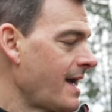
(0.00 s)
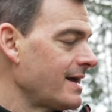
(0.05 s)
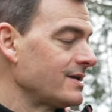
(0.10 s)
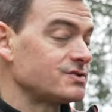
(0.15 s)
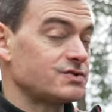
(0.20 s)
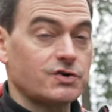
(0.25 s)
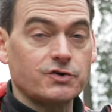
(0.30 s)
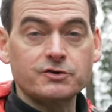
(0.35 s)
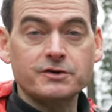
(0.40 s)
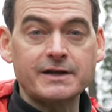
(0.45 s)

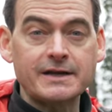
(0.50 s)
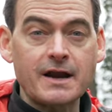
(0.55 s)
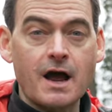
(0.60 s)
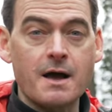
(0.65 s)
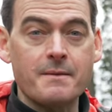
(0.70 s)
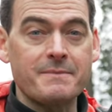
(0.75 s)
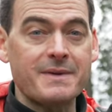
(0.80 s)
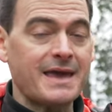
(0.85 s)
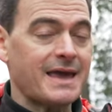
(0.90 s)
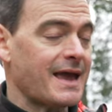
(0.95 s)
Certainly
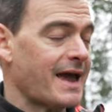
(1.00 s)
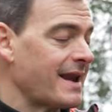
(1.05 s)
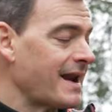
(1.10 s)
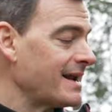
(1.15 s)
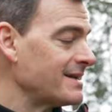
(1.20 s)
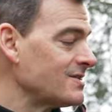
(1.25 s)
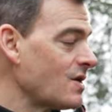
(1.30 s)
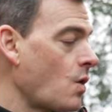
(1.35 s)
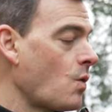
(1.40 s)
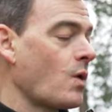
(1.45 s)
not me, and
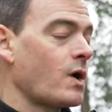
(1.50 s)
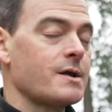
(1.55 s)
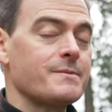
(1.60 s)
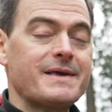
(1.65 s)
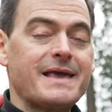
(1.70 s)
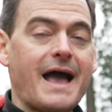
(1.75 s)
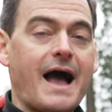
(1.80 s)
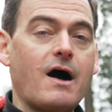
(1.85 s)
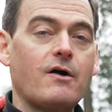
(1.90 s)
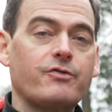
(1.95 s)
I don't want to
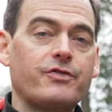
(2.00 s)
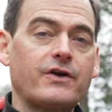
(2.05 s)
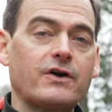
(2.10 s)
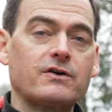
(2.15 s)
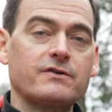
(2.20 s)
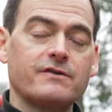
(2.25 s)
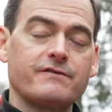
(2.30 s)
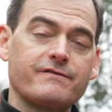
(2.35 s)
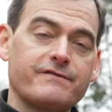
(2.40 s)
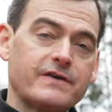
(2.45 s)
be out there
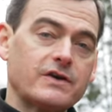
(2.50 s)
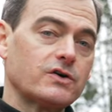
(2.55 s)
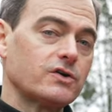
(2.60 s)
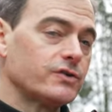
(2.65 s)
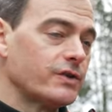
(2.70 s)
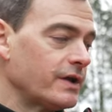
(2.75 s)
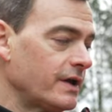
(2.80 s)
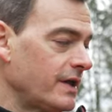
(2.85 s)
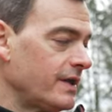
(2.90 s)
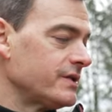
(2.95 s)
in the
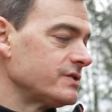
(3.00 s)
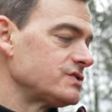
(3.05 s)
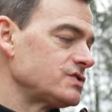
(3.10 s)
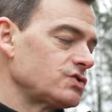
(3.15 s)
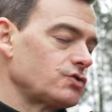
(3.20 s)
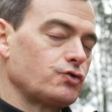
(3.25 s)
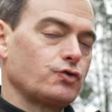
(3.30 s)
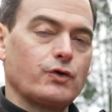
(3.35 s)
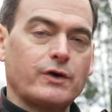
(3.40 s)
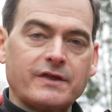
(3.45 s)
field
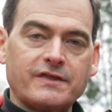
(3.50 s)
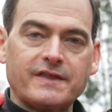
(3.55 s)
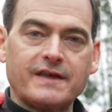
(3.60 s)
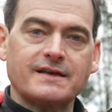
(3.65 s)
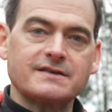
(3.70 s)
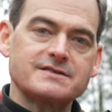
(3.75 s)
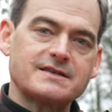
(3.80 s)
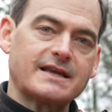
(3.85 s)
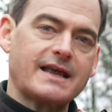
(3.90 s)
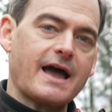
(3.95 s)
screwing
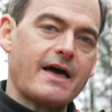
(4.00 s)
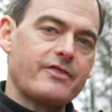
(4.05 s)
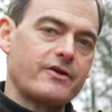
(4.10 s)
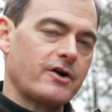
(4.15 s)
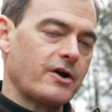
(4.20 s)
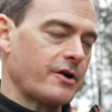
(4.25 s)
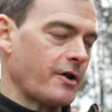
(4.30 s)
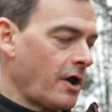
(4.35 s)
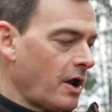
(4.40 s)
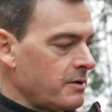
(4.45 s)
things
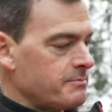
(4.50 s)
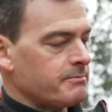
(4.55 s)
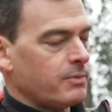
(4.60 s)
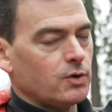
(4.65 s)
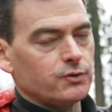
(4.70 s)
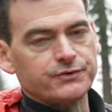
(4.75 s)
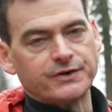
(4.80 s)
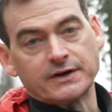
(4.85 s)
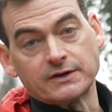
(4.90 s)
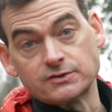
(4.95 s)
together and
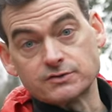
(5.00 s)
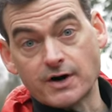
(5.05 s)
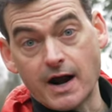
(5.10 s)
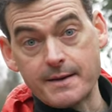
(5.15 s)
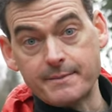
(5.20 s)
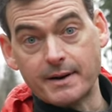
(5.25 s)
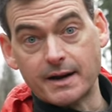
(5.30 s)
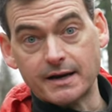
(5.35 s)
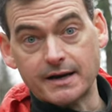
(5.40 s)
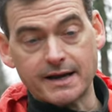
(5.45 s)
unbolting
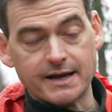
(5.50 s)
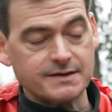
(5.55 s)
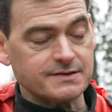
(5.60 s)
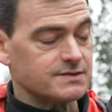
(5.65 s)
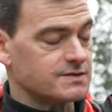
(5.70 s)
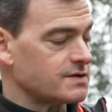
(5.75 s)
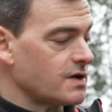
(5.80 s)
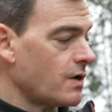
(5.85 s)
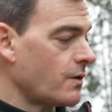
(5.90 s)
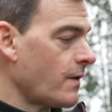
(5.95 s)
tripod heads.
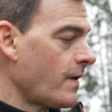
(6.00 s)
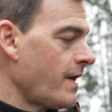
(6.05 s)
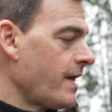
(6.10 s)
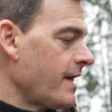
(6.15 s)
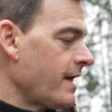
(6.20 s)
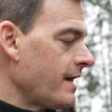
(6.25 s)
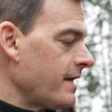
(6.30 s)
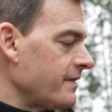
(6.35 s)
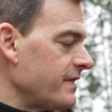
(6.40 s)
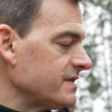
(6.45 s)
So
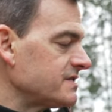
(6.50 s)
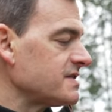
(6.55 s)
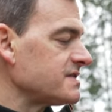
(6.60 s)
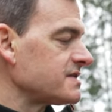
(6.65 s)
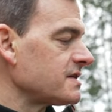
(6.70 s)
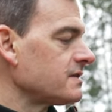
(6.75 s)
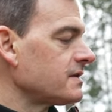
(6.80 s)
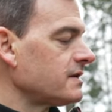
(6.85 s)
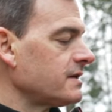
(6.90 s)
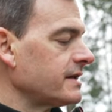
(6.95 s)
this
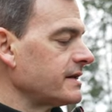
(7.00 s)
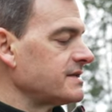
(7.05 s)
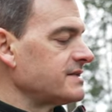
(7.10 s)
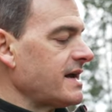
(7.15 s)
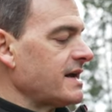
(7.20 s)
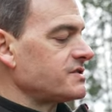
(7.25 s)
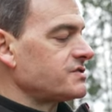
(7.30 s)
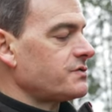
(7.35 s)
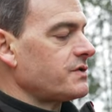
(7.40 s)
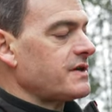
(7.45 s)
is a little
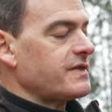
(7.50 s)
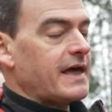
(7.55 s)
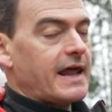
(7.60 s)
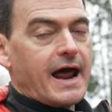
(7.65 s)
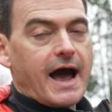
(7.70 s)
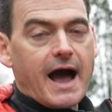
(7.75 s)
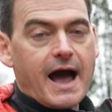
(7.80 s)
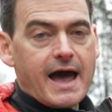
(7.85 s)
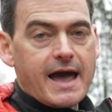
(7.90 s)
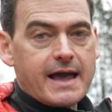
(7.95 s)
accessory that
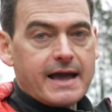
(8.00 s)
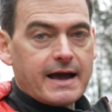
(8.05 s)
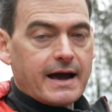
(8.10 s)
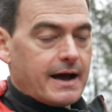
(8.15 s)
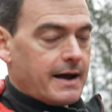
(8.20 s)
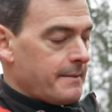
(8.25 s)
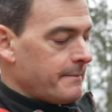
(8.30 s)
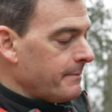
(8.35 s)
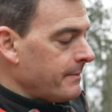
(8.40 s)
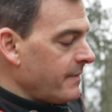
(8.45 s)
I
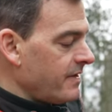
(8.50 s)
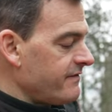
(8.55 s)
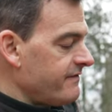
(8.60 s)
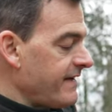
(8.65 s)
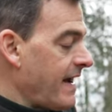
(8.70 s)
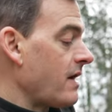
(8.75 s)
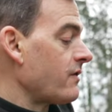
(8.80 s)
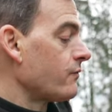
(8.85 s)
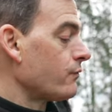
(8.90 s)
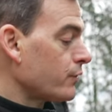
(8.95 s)
um,
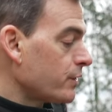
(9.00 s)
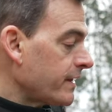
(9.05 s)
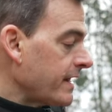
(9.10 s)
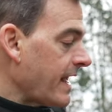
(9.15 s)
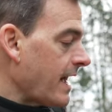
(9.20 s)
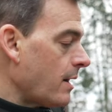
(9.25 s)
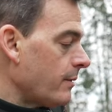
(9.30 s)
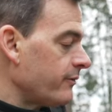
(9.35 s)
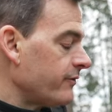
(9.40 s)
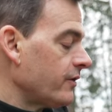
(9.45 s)
found really
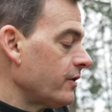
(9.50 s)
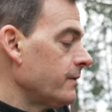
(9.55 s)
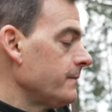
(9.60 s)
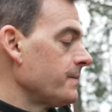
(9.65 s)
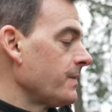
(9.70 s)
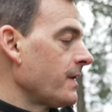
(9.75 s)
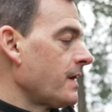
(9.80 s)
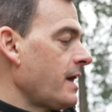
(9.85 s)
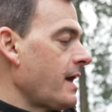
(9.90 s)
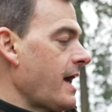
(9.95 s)
helpful.
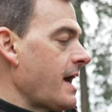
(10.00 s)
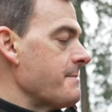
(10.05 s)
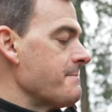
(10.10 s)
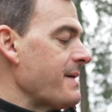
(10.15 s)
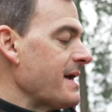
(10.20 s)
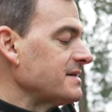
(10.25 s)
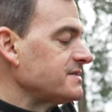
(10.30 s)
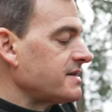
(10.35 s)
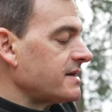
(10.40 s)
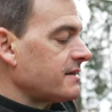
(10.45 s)
And
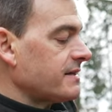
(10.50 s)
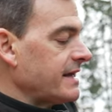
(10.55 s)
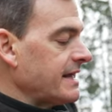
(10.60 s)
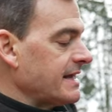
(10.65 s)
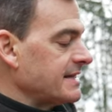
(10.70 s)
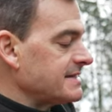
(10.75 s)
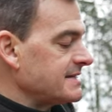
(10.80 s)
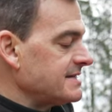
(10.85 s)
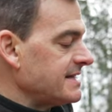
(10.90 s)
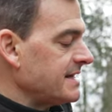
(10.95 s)
basically
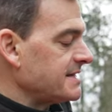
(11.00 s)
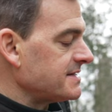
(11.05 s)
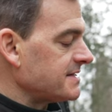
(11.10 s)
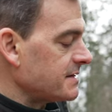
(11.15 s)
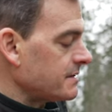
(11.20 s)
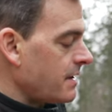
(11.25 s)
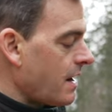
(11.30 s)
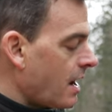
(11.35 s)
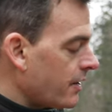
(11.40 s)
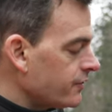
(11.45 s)
it sits
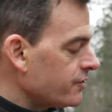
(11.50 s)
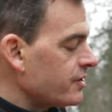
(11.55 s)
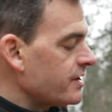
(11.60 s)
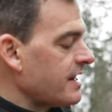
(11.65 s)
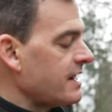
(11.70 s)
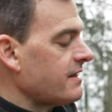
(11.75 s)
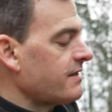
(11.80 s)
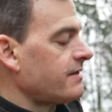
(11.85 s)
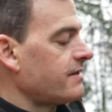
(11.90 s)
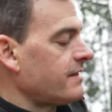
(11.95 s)

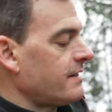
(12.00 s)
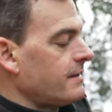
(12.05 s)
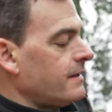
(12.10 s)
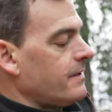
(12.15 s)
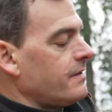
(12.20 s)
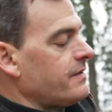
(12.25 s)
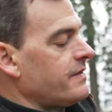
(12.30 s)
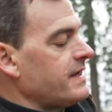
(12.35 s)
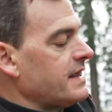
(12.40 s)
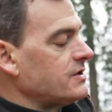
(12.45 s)
underneath
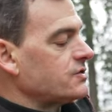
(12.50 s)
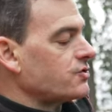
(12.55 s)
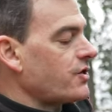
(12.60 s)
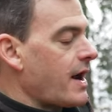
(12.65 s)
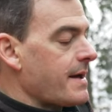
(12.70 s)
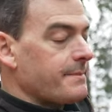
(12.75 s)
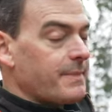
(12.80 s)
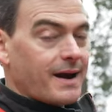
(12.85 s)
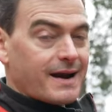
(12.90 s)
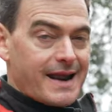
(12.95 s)
the
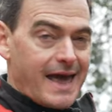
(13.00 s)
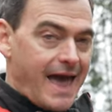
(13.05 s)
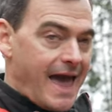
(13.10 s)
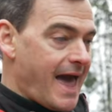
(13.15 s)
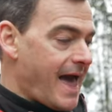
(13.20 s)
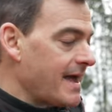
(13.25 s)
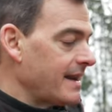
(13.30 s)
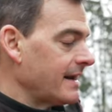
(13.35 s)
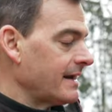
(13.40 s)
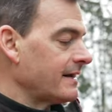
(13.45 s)
tripod
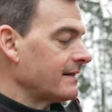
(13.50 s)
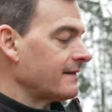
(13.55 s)
head and